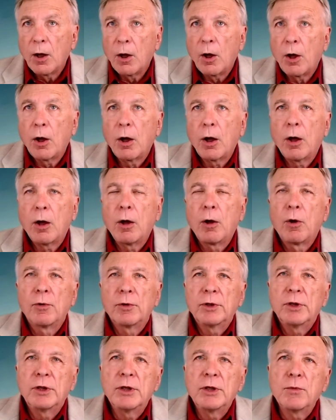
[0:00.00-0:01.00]
Oh,
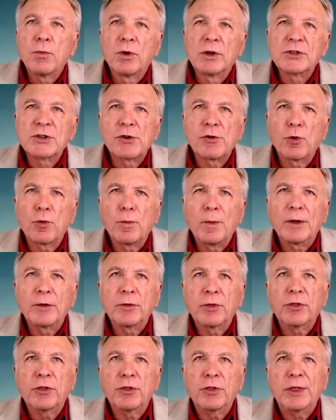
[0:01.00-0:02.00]
he wants to know
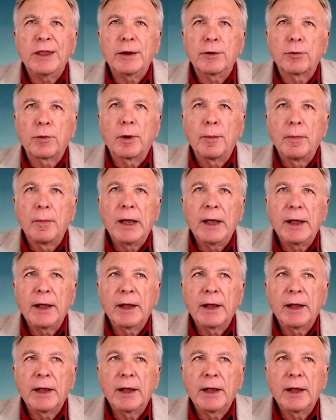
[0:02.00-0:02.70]
about theorem